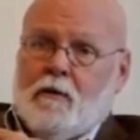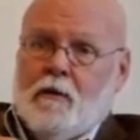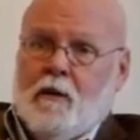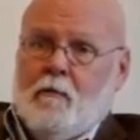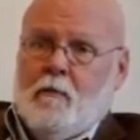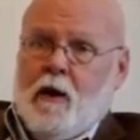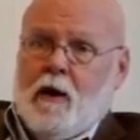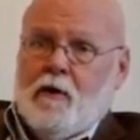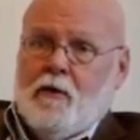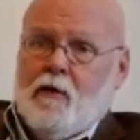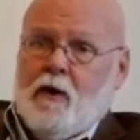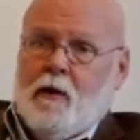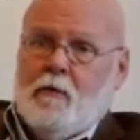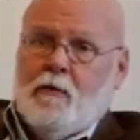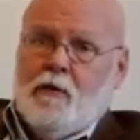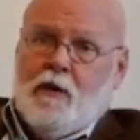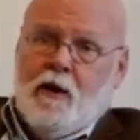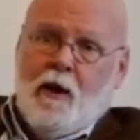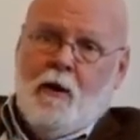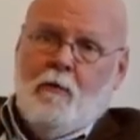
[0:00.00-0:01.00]
the
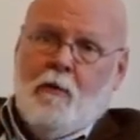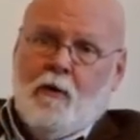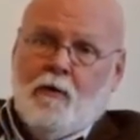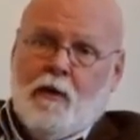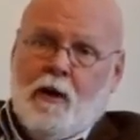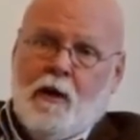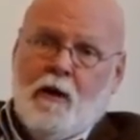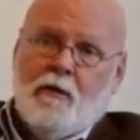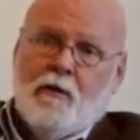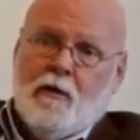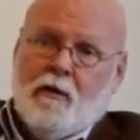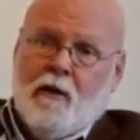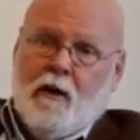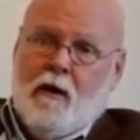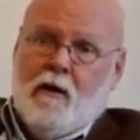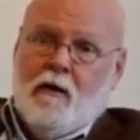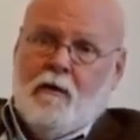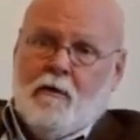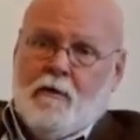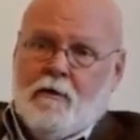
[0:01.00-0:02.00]
monogram Dum on the other
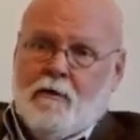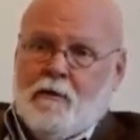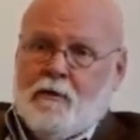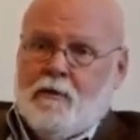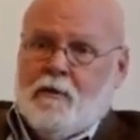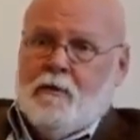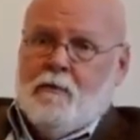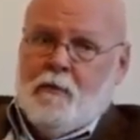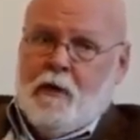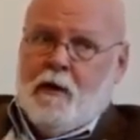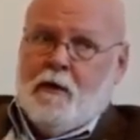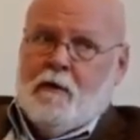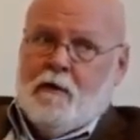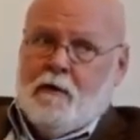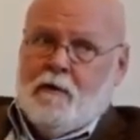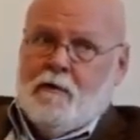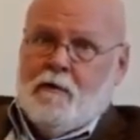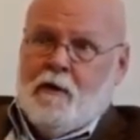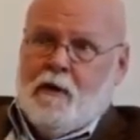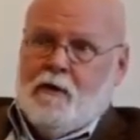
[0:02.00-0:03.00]
collar to make the
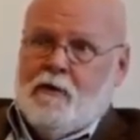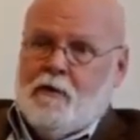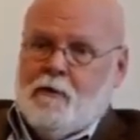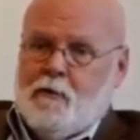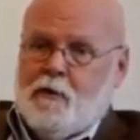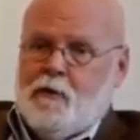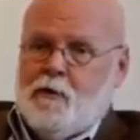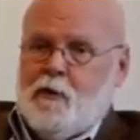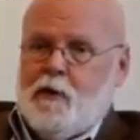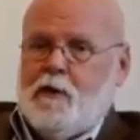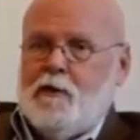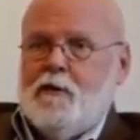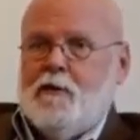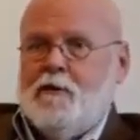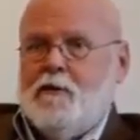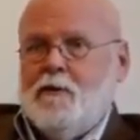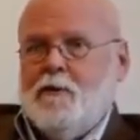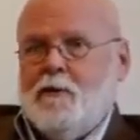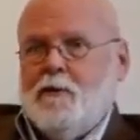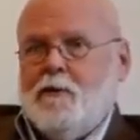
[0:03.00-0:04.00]
distinction between
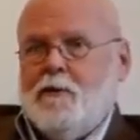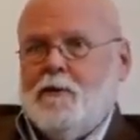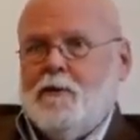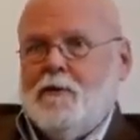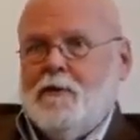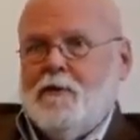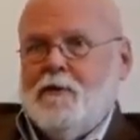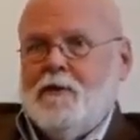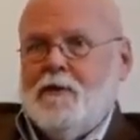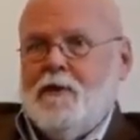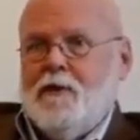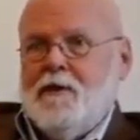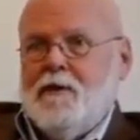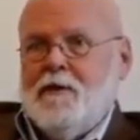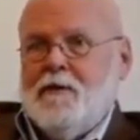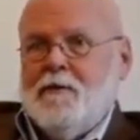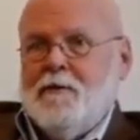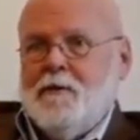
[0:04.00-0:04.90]
the two. Yeah.